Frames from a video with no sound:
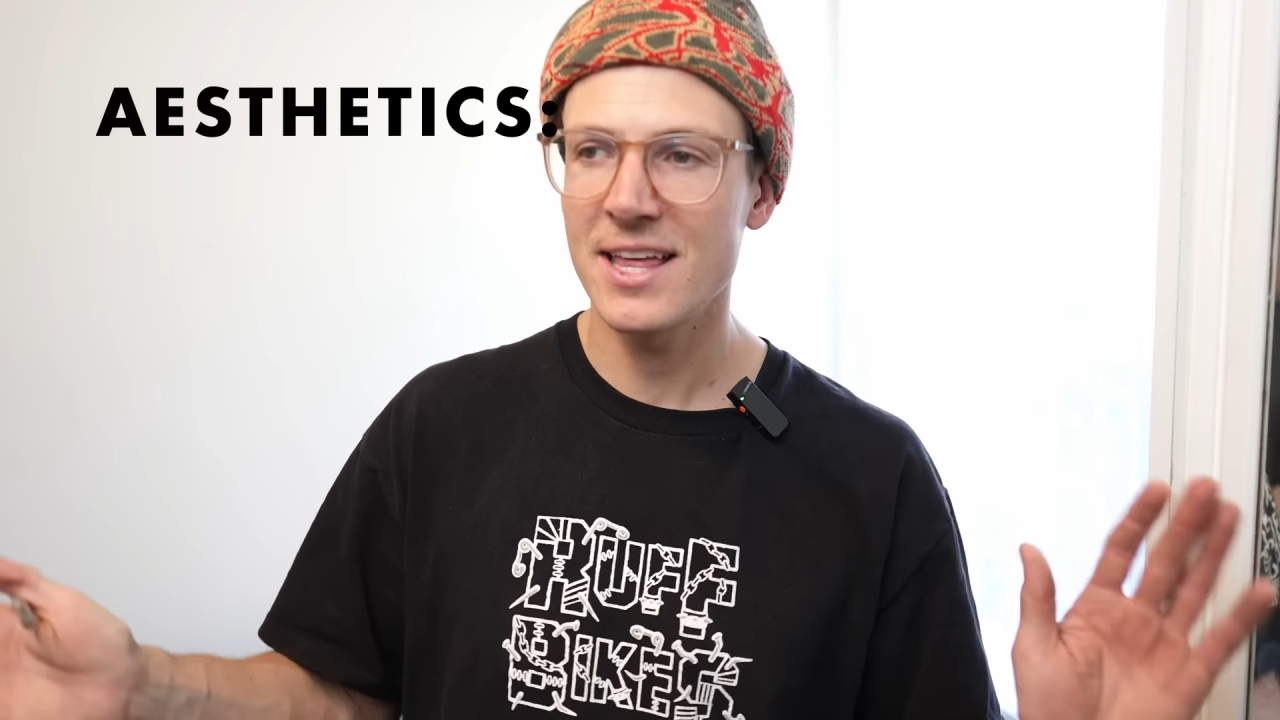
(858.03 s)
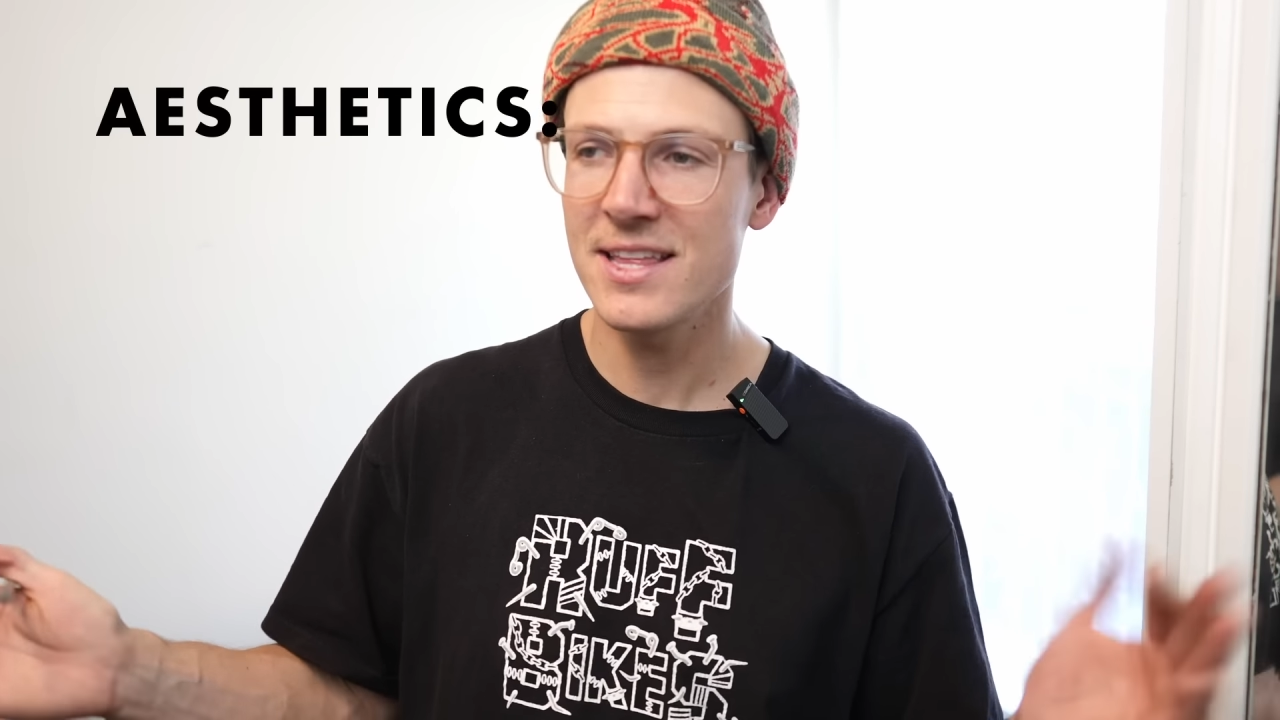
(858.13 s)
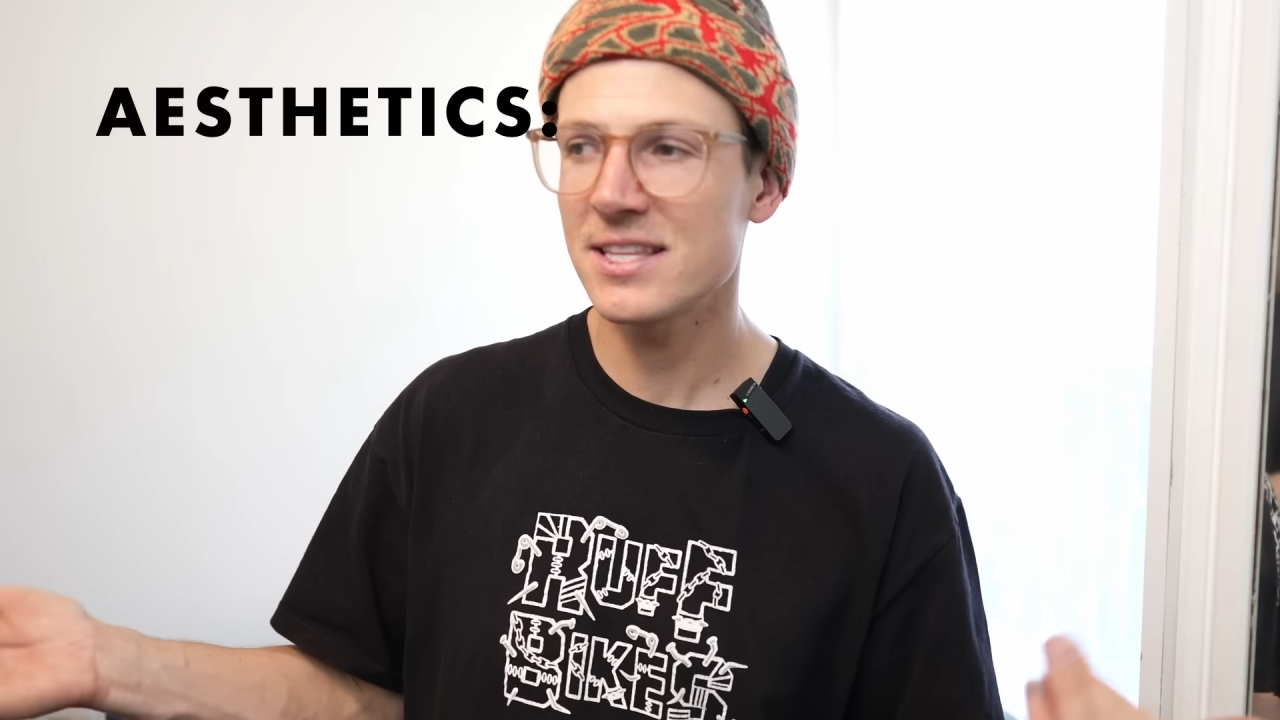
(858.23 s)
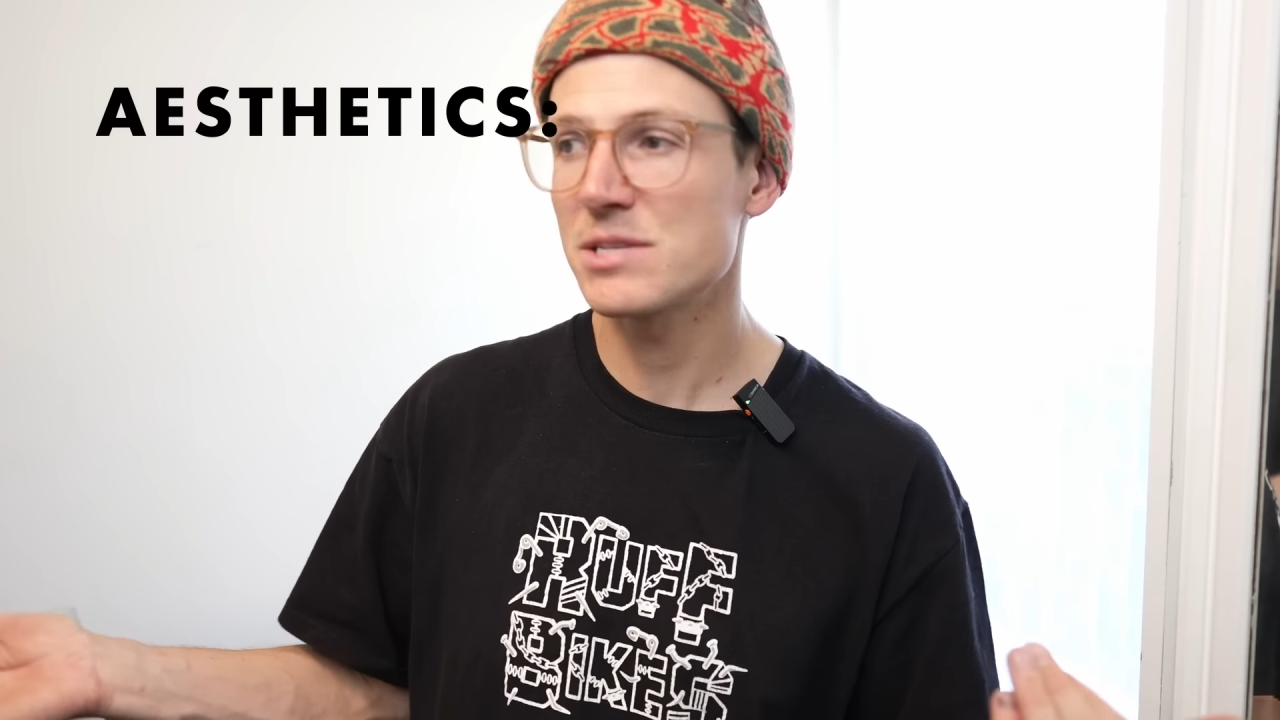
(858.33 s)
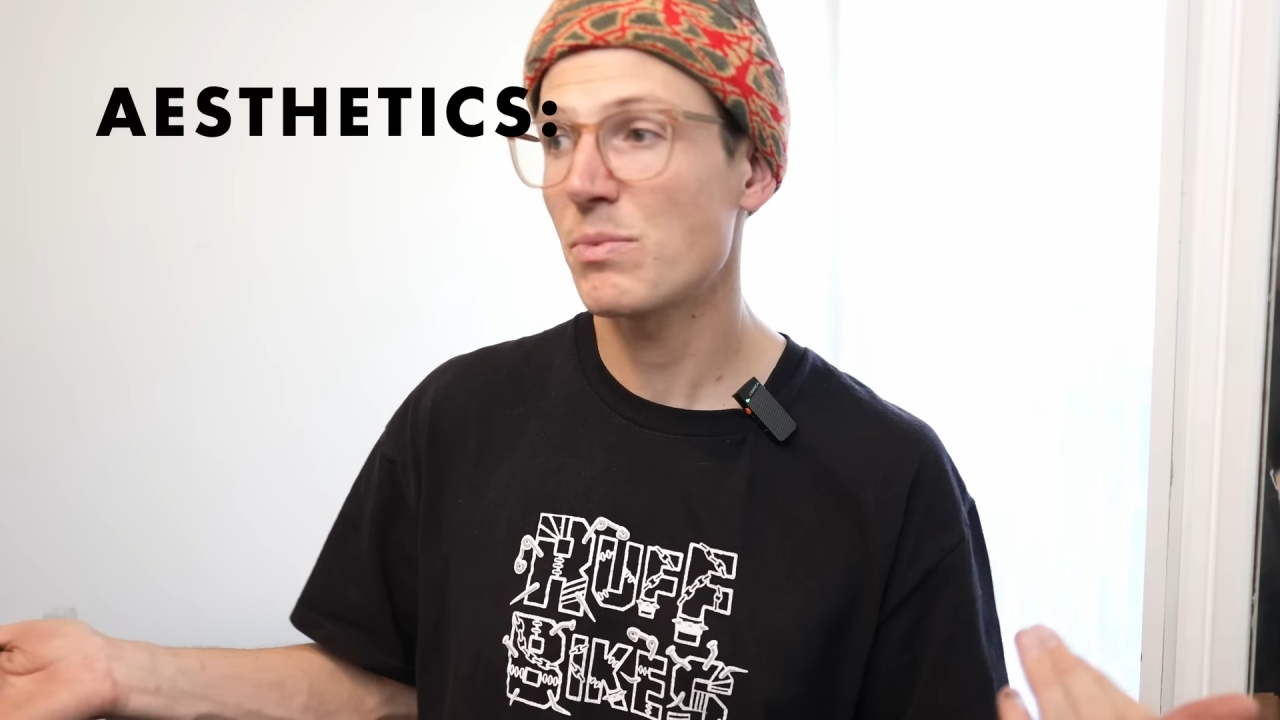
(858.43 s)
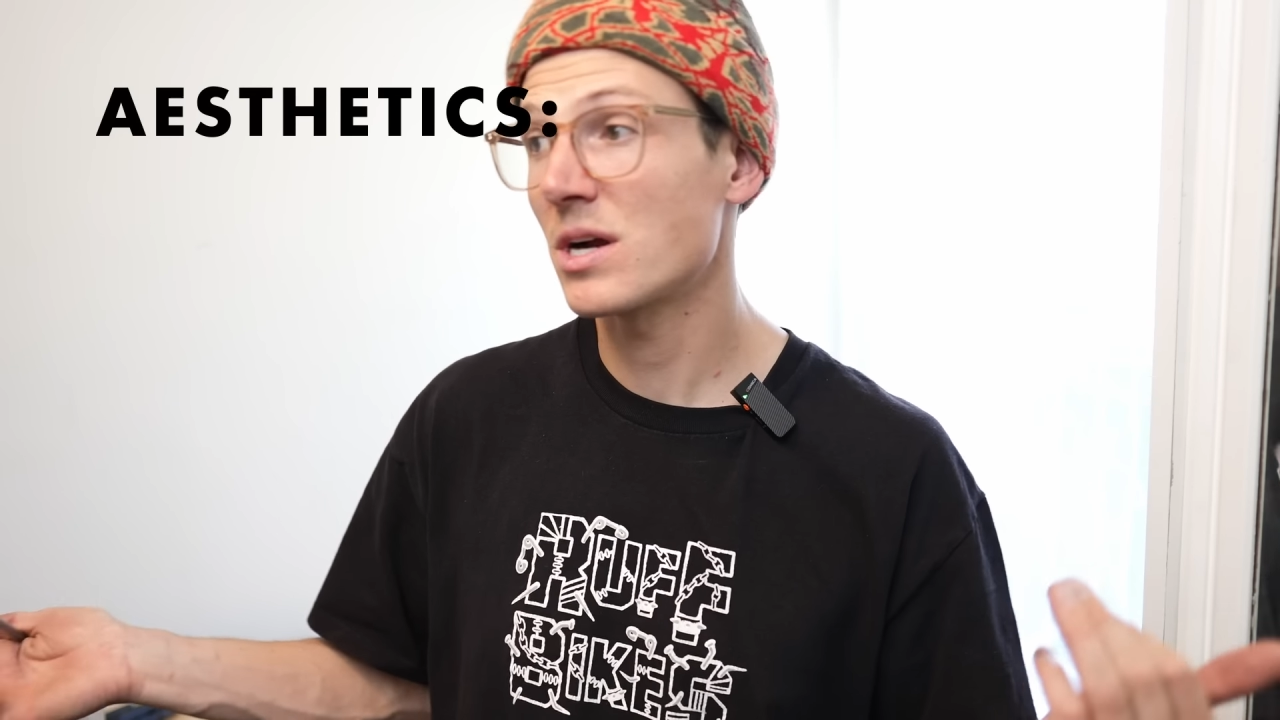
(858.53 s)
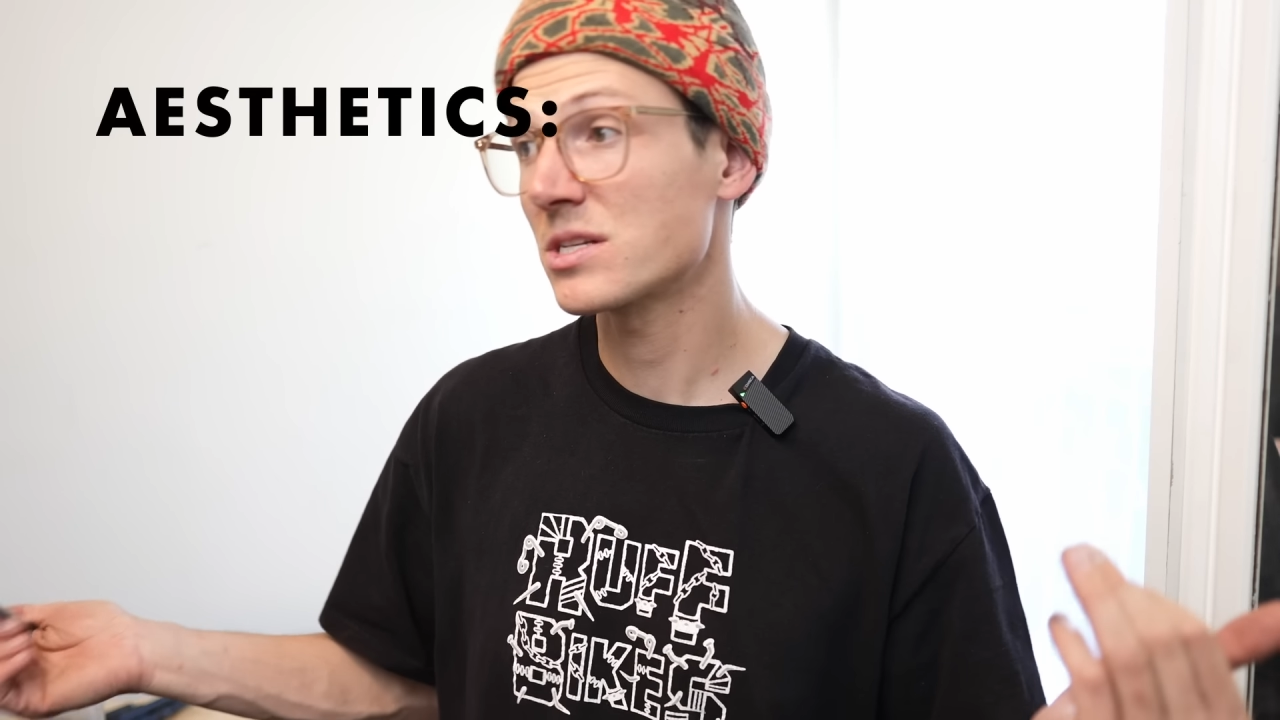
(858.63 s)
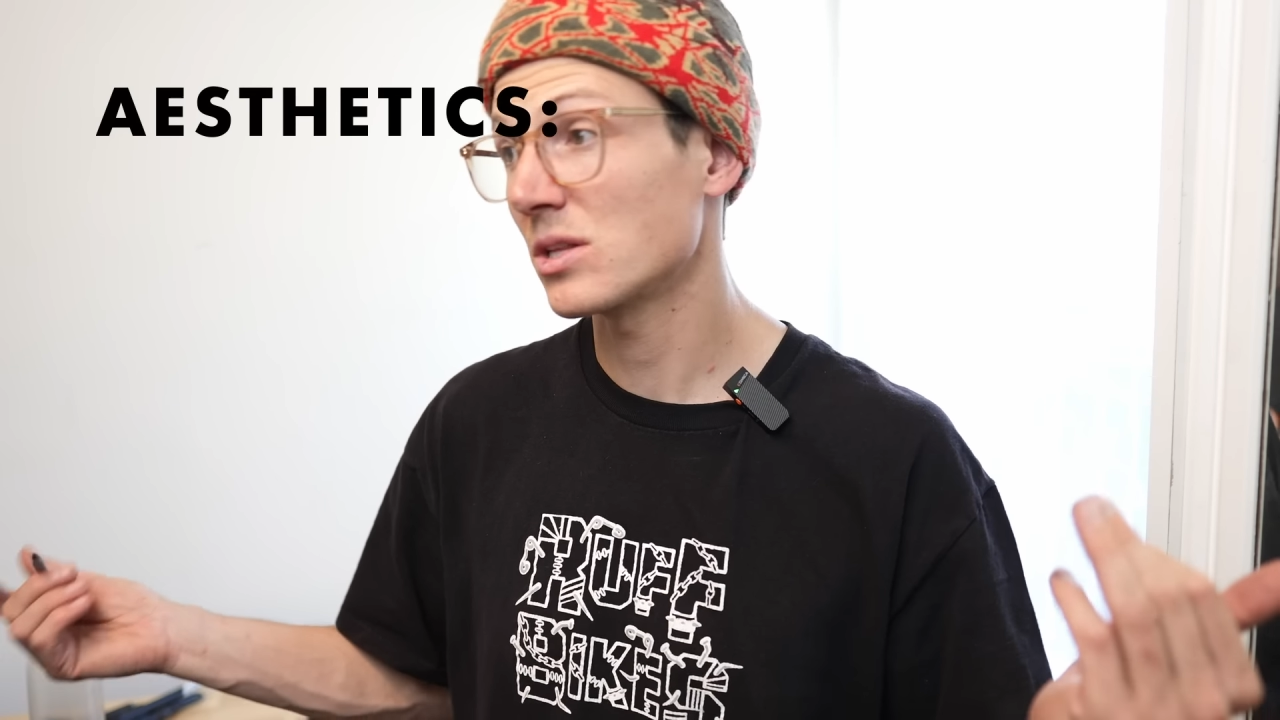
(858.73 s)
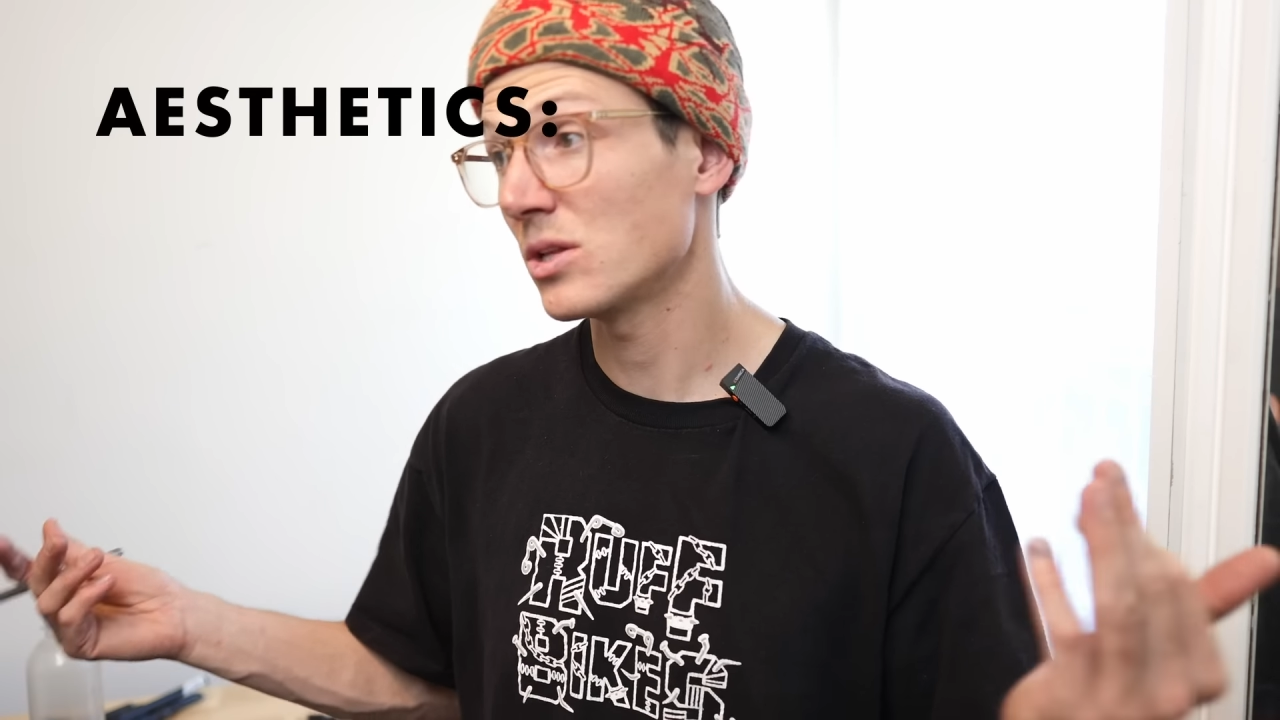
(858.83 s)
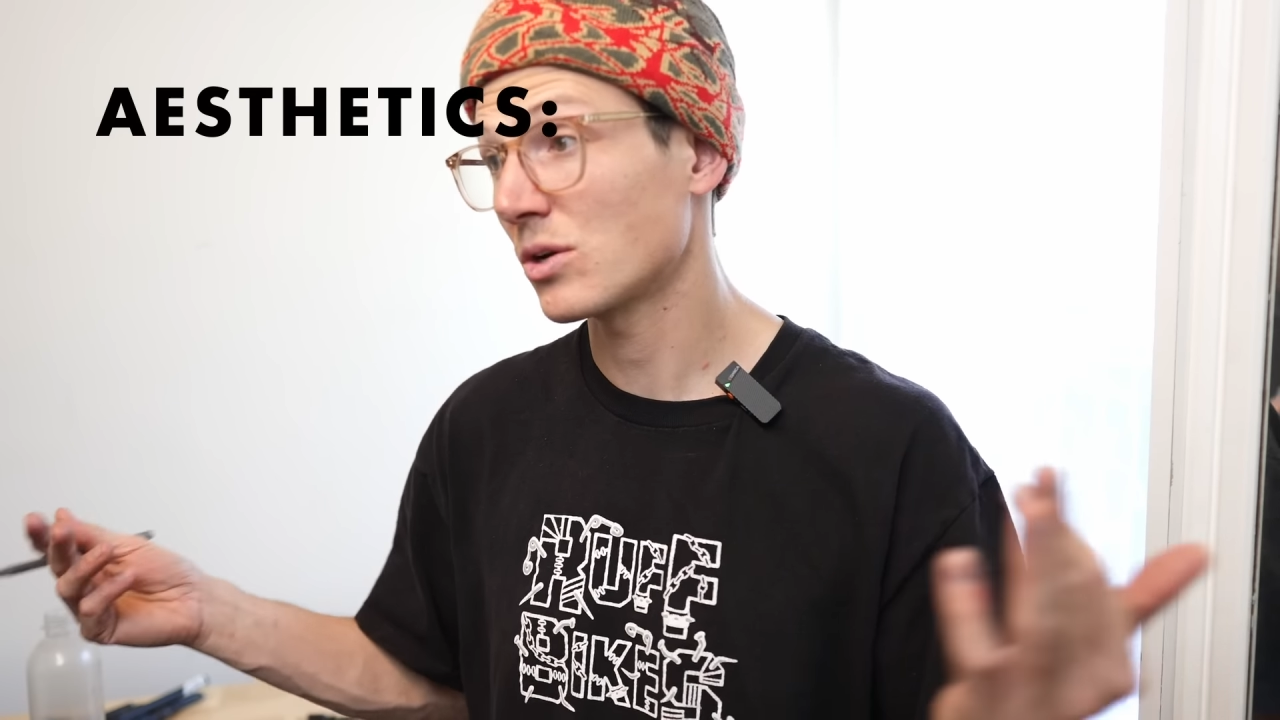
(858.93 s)
I think these bars
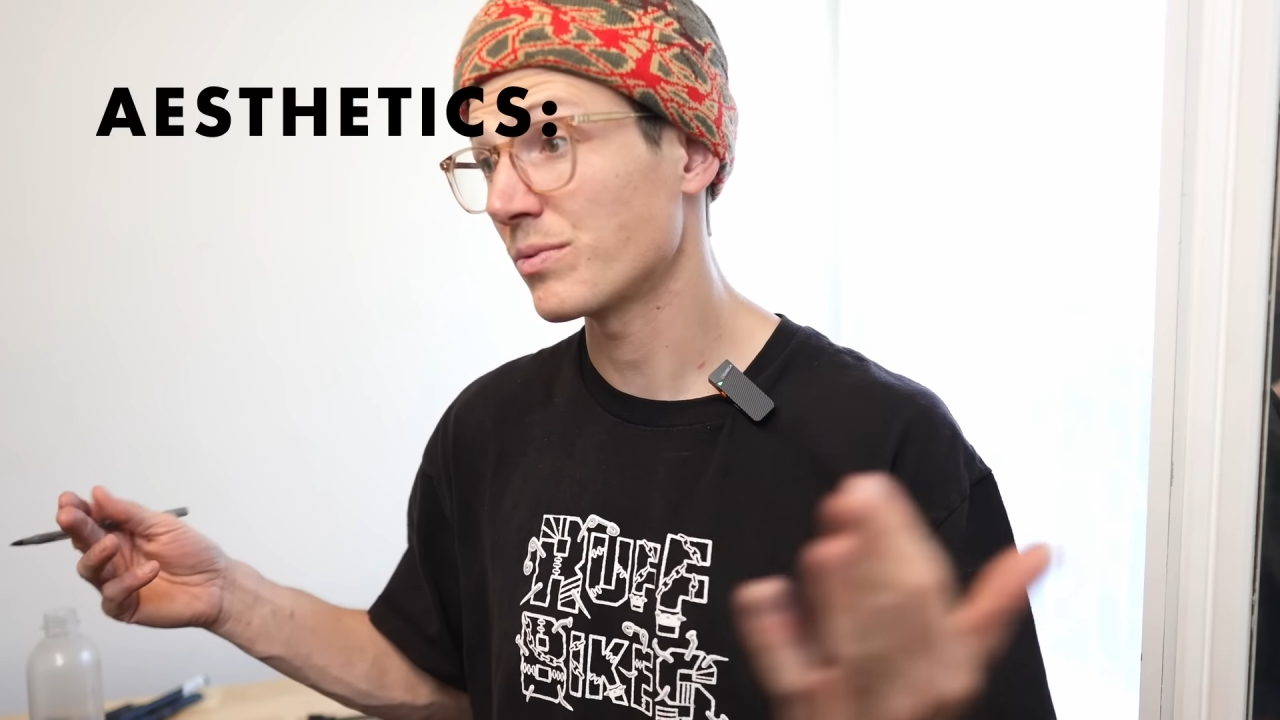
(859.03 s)
could look